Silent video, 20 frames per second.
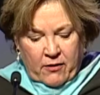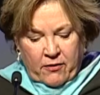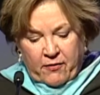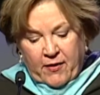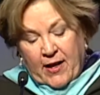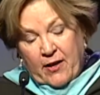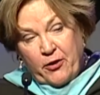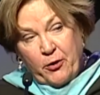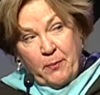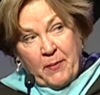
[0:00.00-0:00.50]

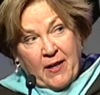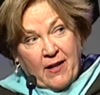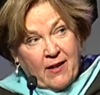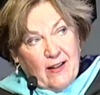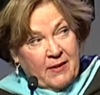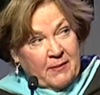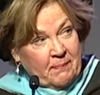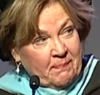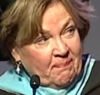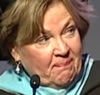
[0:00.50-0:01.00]
Father
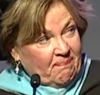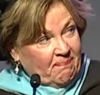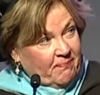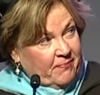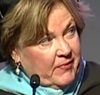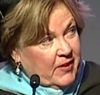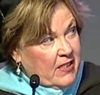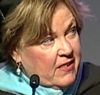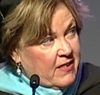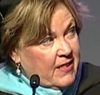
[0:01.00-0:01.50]
Maher,
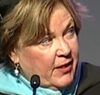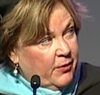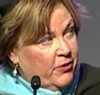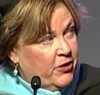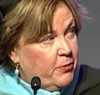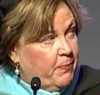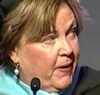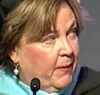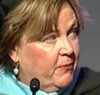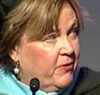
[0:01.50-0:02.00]

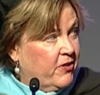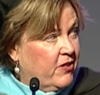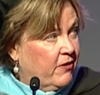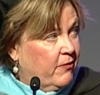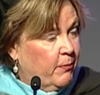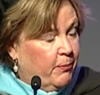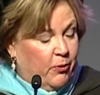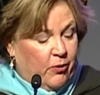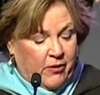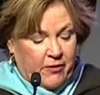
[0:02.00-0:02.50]
distinguished members of
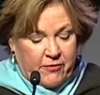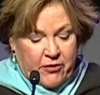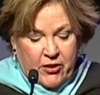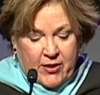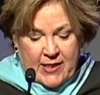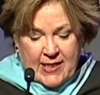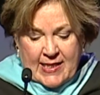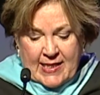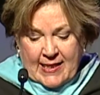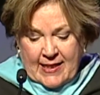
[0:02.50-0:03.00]
the Board of
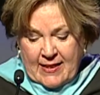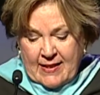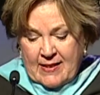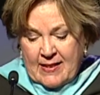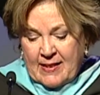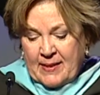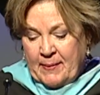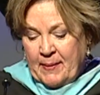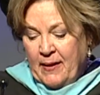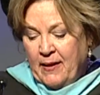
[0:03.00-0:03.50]

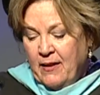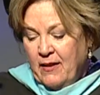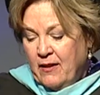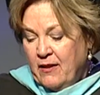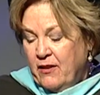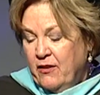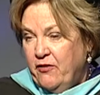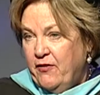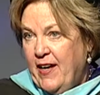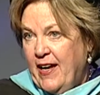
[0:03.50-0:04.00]
Trustees,
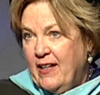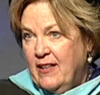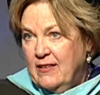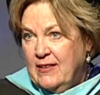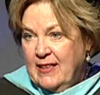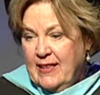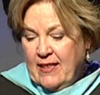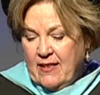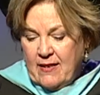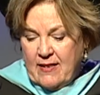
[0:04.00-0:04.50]

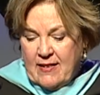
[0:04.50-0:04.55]
faculty and